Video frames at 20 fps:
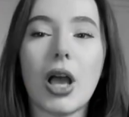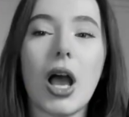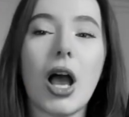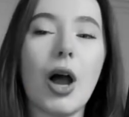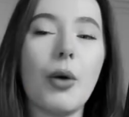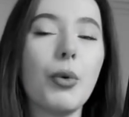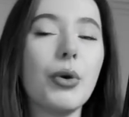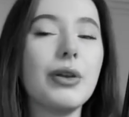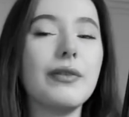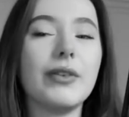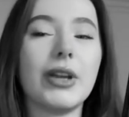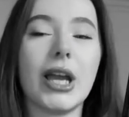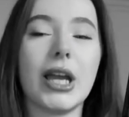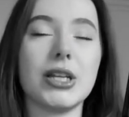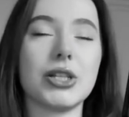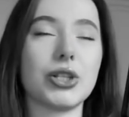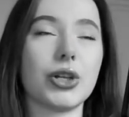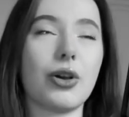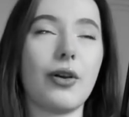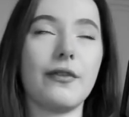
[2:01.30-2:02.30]
I won't even get
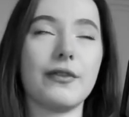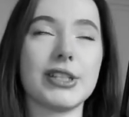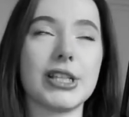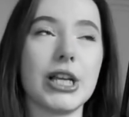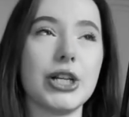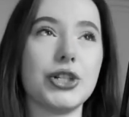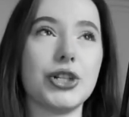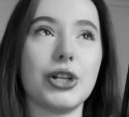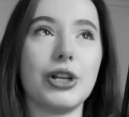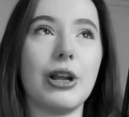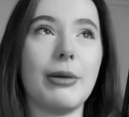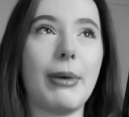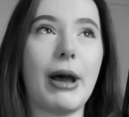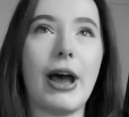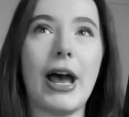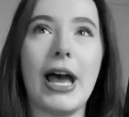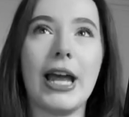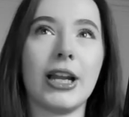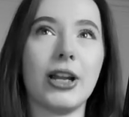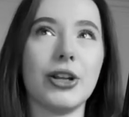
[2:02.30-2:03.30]
into the conversation
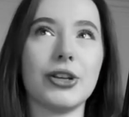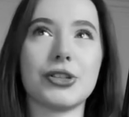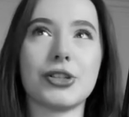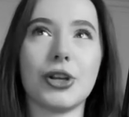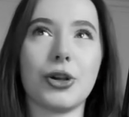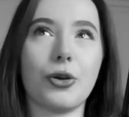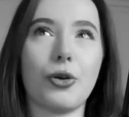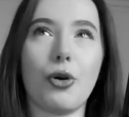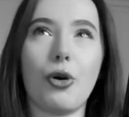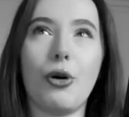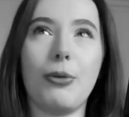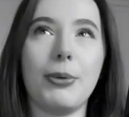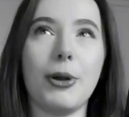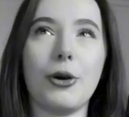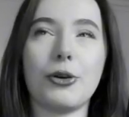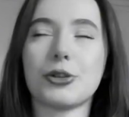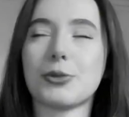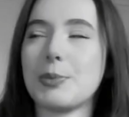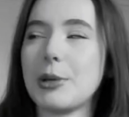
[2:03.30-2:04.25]
about headless and core blocks,